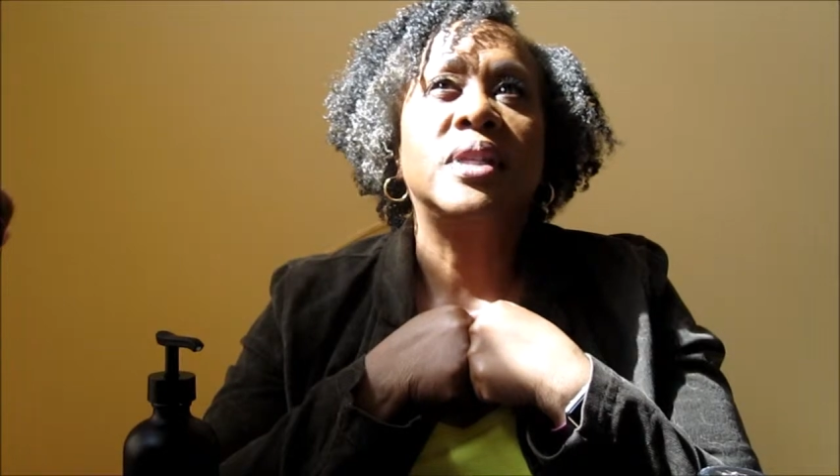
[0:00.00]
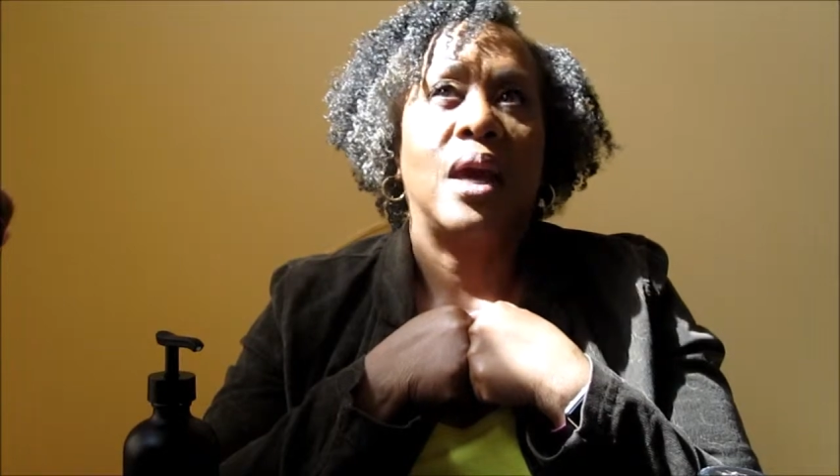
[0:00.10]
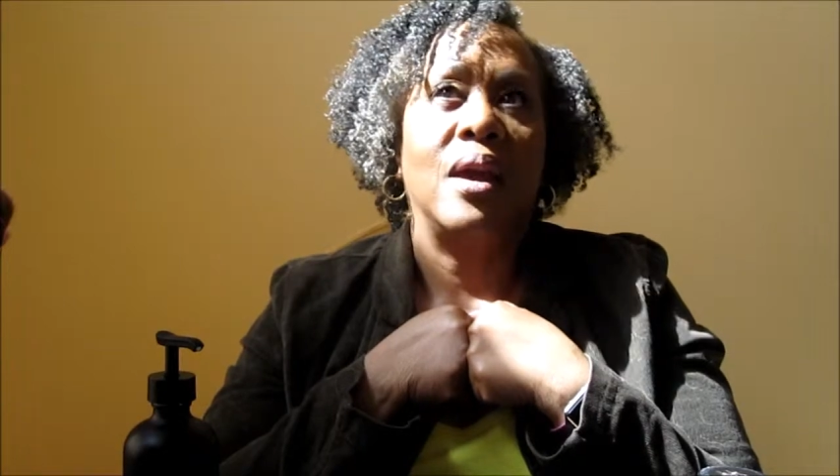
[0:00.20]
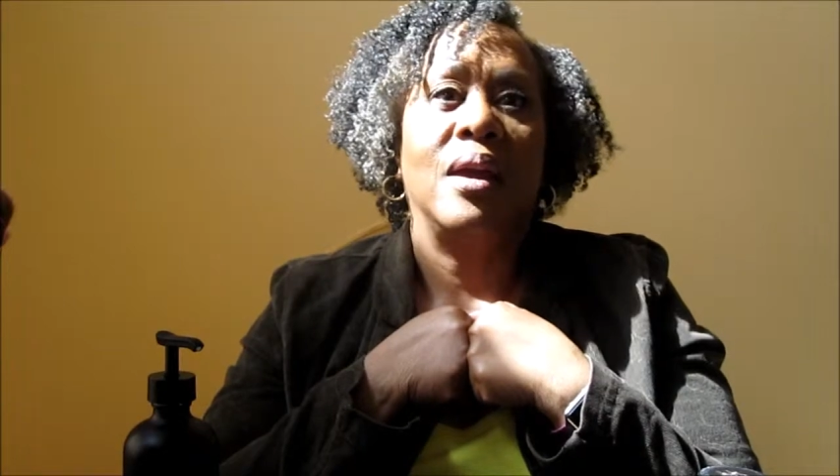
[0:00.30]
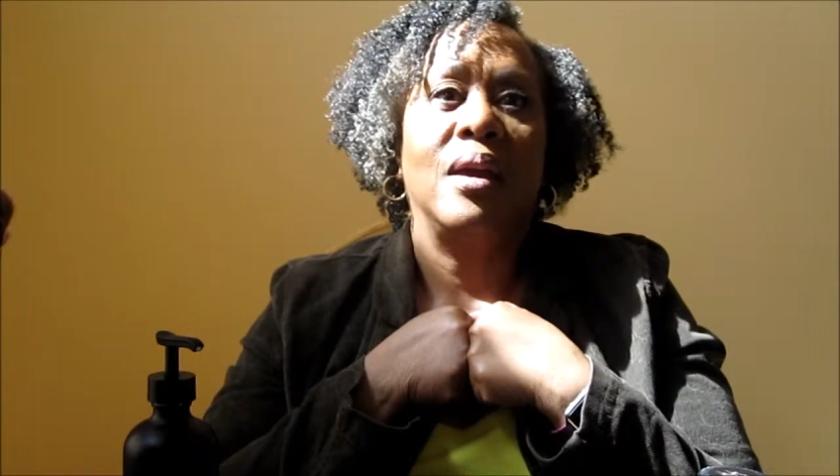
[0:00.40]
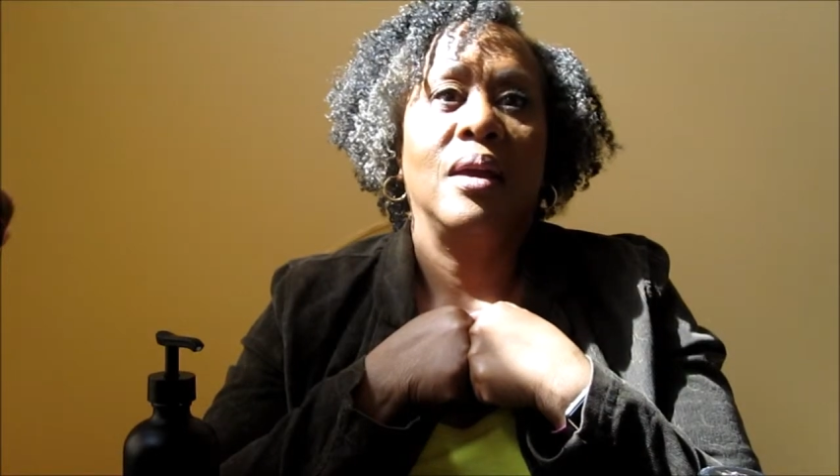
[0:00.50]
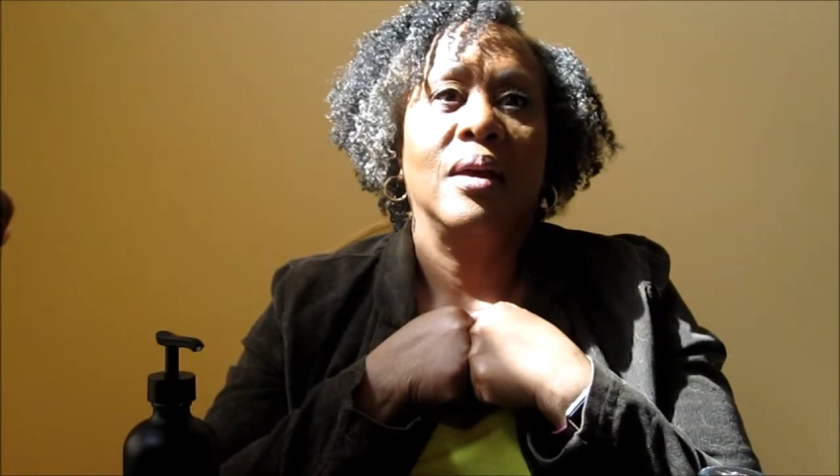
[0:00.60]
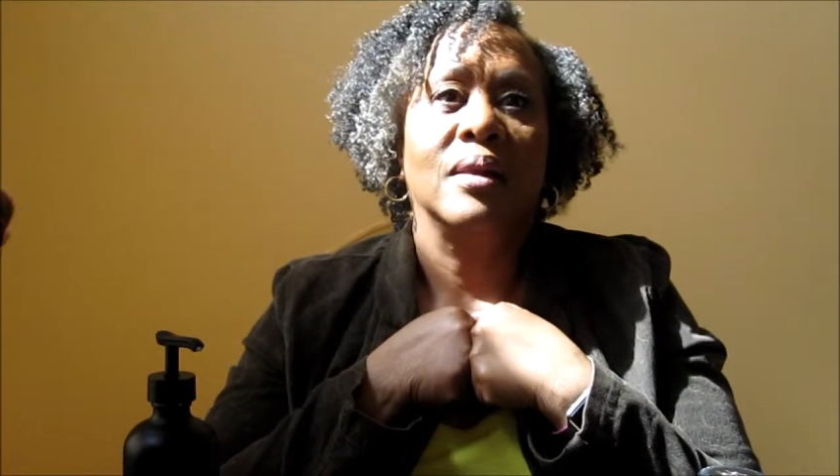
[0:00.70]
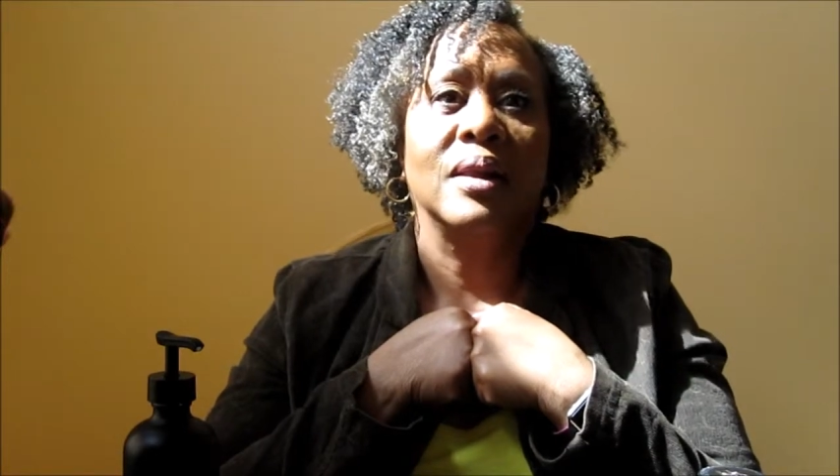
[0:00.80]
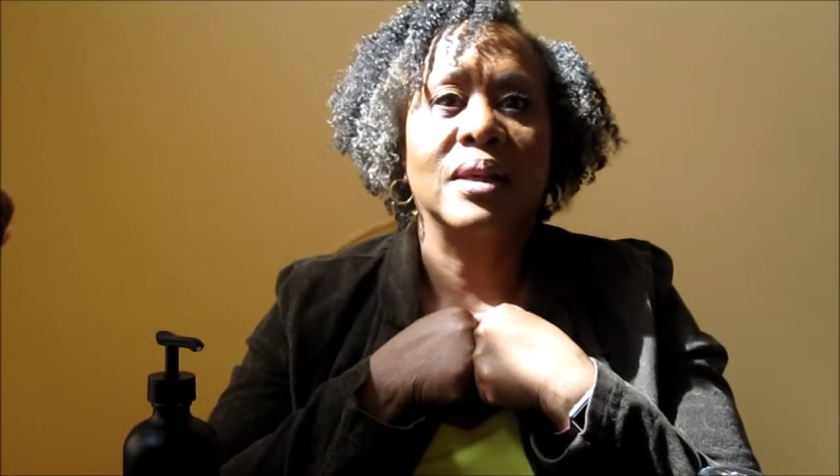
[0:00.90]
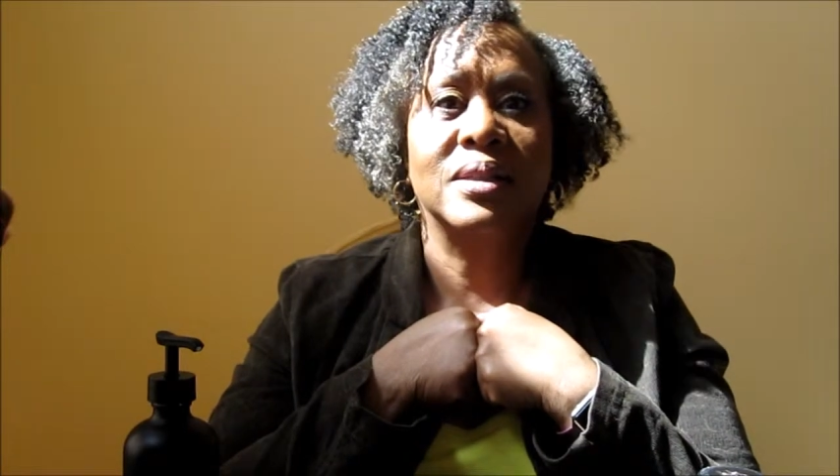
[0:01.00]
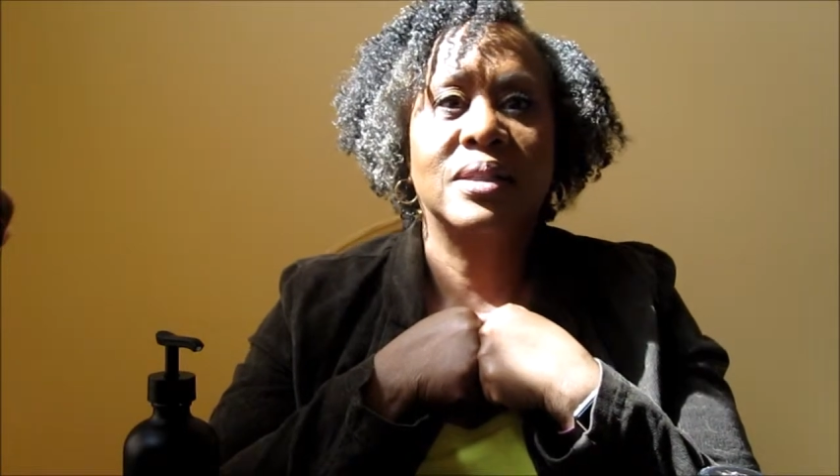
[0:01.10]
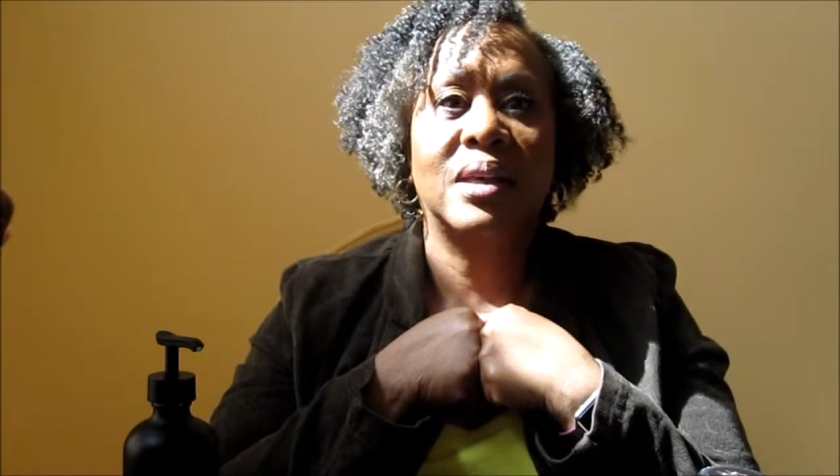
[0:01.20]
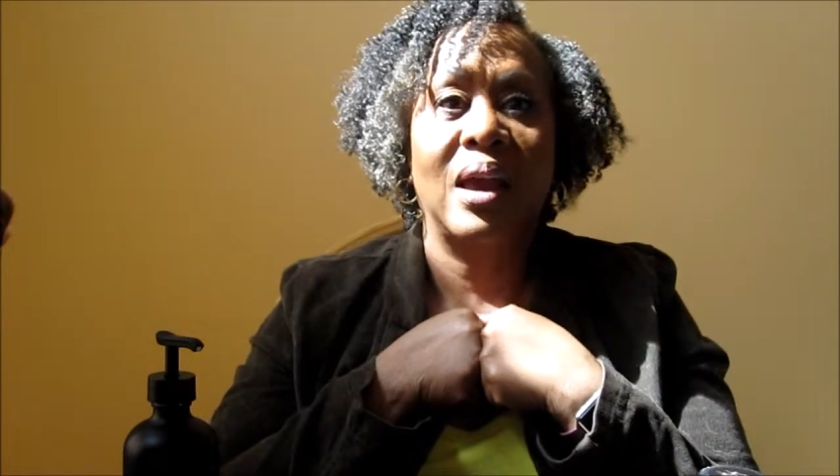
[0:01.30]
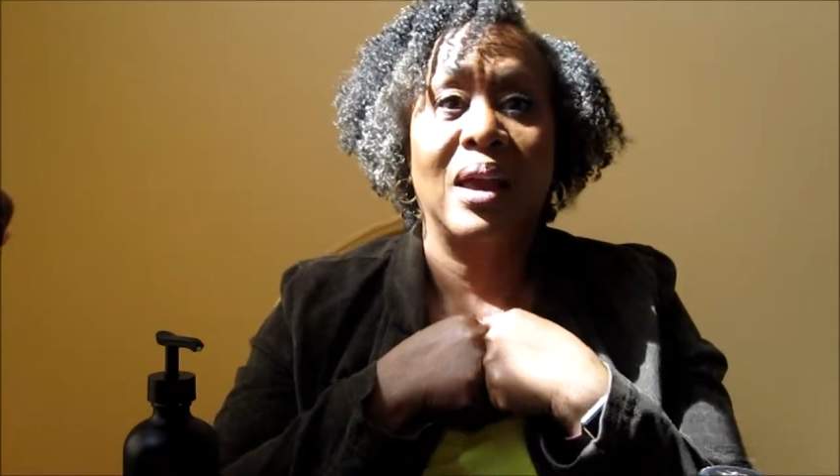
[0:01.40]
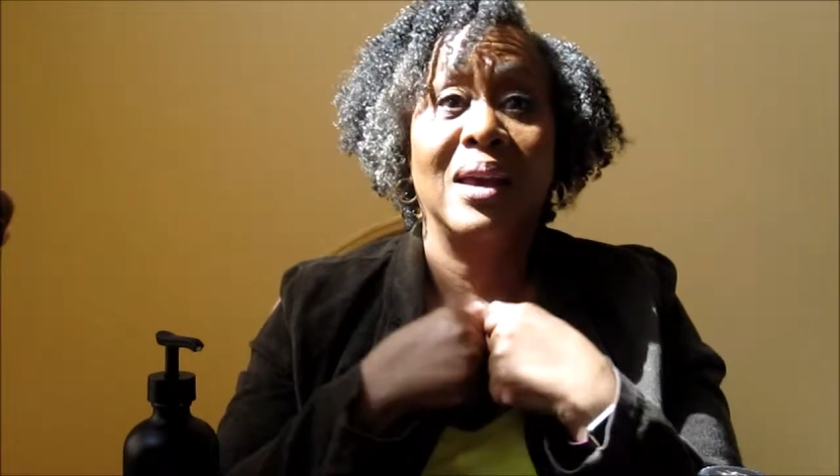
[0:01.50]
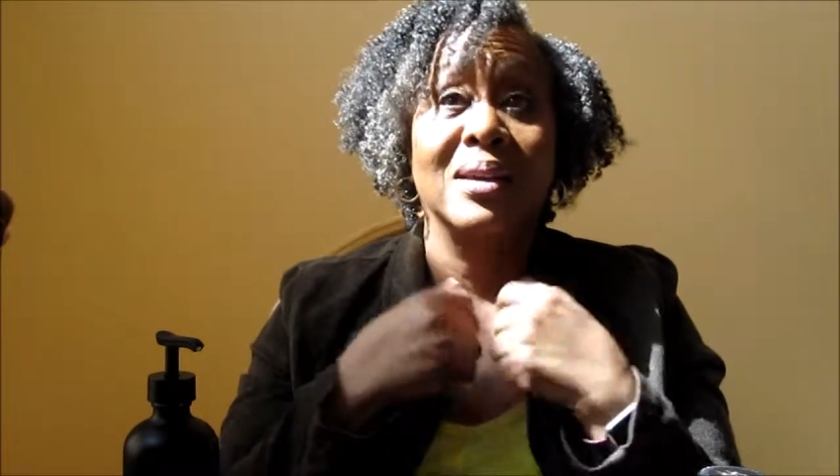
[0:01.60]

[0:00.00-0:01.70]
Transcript: day, let's say,